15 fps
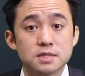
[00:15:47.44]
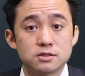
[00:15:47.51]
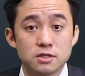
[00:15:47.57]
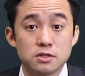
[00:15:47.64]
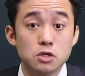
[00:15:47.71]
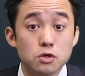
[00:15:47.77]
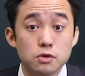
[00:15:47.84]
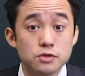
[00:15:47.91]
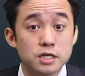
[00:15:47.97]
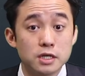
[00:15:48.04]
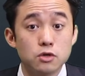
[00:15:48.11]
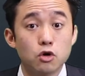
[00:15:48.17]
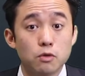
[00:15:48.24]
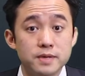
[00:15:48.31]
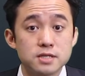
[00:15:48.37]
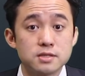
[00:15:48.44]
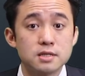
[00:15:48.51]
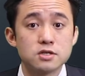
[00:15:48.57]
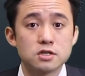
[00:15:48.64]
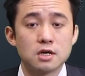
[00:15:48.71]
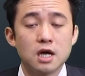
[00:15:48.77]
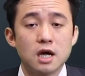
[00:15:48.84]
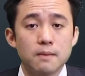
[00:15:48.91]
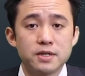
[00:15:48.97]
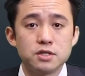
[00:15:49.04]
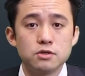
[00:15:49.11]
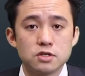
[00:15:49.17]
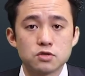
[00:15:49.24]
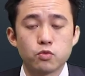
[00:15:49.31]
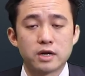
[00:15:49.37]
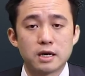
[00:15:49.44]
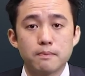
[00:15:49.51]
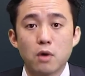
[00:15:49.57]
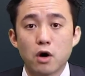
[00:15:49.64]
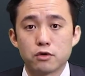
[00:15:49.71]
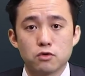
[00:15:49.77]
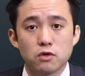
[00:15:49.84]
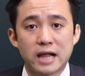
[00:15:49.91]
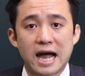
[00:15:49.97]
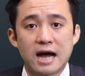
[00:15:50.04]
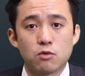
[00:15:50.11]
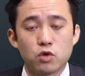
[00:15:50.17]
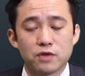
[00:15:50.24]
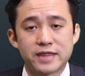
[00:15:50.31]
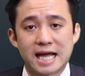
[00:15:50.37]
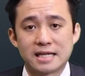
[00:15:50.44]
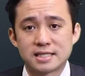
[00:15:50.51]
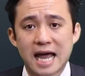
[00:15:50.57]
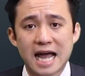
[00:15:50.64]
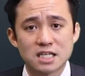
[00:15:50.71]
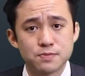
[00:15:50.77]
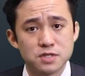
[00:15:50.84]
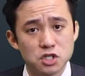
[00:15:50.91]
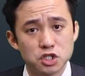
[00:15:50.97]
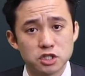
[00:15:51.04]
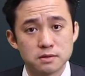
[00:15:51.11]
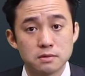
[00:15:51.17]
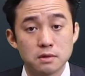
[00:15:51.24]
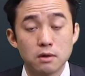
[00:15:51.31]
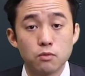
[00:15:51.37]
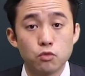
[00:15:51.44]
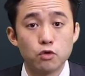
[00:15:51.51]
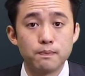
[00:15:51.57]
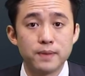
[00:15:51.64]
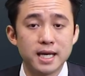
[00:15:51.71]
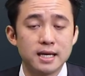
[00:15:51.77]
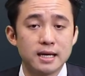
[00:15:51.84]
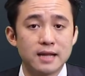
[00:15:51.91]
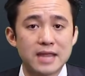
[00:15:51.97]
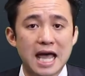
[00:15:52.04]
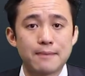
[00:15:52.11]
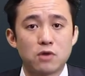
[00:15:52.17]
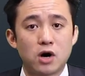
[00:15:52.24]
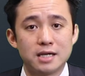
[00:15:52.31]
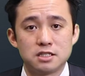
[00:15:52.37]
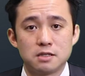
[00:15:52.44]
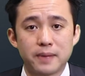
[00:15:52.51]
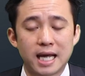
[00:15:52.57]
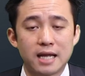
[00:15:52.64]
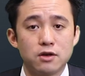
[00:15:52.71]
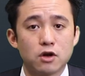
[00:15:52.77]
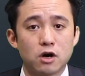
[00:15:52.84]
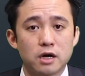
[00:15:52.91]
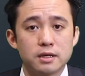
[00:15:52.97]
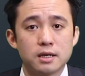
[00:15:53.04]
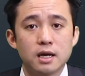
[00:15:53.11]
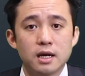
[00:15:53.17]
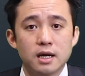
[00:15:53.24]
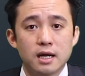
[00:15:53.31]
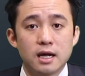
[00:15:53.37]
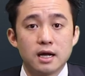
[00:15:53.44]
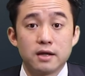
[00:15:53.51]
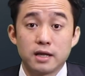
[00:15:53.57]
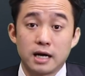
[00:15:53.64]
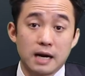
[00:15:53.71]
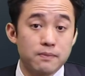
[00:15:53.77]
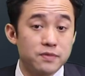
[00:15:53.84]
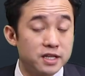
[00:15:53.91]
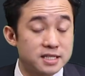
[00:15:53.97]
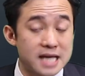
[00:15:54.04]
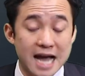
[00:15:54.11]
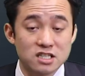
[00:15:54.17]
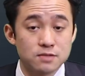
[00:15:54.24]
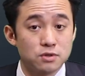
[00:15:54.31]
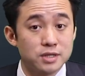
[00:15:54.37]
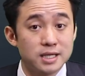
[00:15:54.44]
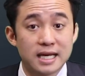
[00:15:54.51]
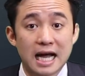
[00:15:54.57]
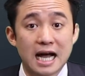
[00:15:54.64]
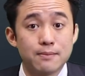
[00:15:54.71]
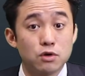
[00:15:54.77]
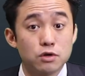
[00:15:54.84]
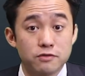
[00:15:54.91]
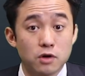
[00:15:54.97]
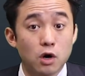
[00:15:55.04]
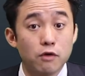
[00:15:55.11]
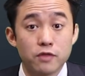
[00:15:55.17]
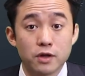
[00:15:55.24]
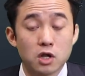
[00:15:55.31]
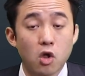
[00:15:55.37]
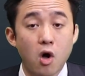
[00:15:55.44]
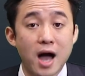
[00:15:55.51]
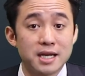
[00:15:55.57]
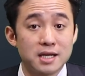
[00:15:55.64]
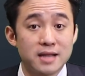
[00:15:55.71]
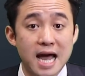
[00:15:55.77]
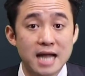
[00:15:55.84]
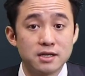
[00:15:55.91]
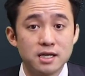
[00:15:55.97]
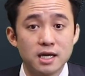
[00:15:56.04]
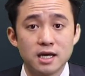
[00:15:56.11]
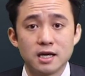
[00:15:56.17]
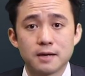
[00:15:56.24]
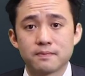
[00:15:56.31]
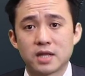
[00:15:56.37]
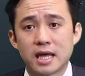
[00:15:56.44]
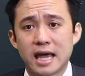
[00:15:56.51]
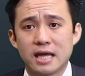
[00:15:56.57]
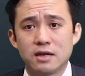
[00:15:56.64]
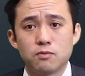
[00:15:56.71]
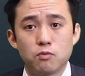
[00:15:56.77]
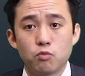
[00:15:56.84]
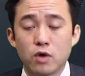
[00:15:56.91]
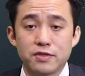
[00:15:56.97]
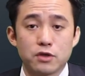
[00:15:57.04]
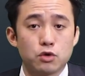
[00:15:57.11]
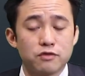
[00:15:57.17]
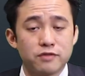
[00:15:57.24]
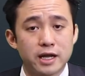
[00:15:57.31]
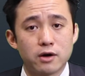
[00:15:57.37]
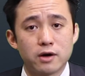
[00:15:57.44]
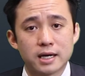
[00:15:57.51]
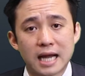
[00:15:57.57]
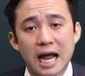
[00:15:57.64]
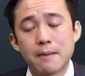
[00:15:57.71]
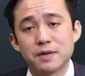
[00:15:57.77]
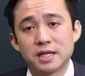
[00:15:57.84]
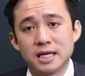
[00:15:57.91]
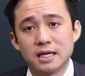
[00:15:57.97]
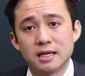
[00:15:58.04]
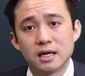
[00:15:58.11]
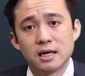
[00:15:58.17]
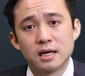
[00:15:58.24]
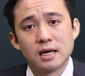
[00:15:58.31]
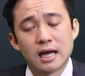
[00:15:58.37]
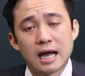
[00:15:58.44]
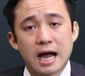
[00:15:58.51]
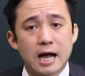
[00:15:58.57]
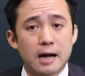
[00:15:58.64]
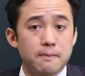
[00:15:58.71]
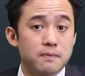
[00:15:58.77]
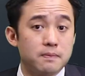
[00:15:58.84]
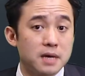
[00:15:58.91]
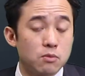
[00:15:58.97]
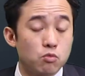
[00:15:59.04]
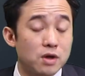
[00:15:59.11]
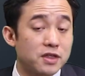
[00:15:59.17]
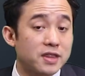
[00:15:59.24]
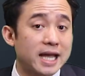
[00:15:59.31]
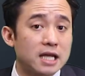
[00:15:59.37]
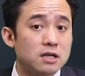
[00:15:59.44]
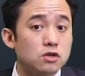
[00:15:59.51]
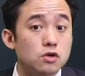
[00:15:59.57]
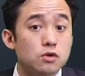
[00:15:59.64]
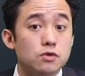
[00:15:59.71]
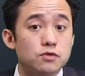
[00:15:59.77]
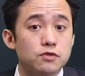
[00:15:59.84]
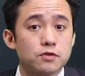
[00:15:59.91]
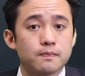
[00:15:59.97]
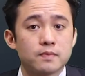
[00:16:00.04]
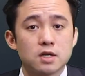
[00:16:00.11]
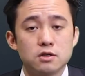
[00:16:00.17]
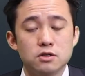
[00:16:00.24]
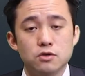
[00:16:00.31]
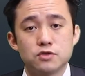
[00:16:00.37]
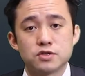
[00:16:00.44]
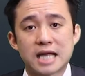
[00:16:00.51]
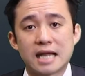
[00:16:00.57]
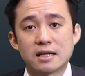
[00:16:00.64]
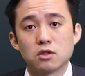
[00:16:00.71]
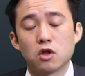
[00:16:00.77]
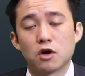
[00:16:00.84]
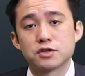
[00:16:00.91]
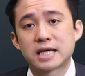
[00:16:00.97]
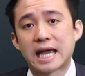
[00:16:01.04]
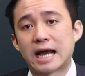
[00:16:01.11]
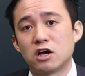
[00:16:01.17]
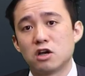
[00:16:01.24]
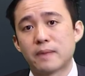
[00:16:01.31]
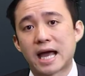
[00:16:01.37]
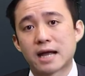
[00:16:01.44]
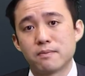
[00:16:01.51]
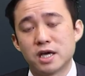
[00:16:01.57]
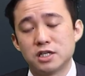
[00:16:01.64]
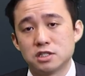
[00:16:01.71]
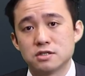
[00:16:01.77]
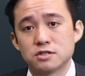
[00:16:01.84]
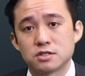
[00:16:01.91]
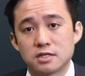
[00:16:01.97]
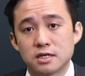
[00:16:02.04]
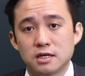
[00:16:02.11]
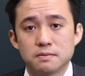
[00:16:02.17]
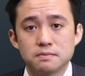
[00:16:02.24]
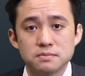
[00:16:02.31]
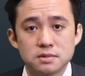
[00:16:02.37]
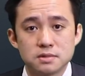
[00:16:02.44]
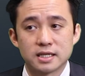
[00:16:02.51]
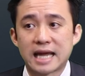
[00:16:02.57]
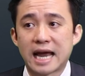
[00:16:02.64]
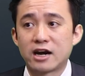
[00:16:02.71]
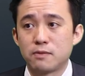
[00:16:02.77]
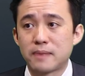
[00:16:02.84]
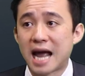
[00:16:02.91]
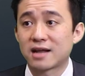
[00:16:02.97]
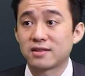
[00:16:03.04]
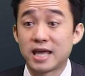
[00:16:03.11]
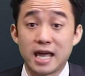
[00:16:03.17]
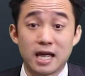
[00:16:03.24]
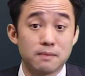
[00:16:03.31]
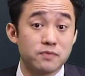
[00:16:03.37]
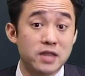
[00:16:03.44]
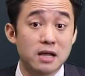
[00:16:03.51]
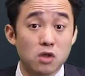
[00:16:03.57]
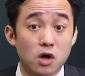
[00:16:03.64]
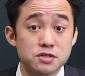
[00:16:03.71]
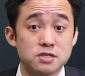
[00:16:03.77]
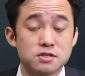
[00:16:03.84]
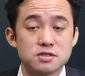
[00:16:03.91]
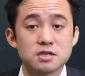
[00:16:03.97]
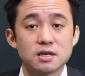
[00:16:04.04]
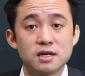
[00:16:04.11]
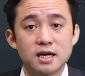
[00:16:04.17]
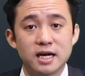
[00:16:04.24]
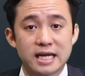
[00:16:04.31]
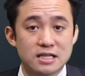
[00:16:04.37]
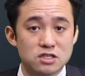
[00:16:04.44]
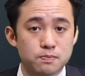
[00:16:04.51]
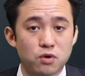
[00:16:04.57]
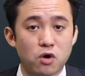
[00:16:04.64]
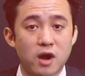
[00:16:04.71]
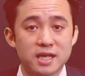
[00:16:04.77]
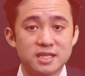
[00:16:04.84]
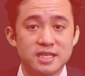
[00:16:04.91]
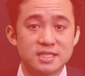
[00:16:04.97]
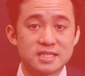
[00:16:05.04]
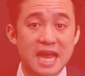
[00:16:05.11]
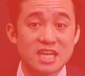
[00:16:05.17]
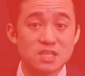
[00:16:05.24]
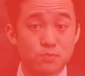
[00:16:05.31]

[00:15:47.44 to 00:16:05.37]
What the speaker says: use in your business, but you just want to model out what that tax position would be, and that might depend on the taxable income of the client in that year, and whether if they're a company, and whether they can use that loss carryback measures to carry back their losses against prior year tax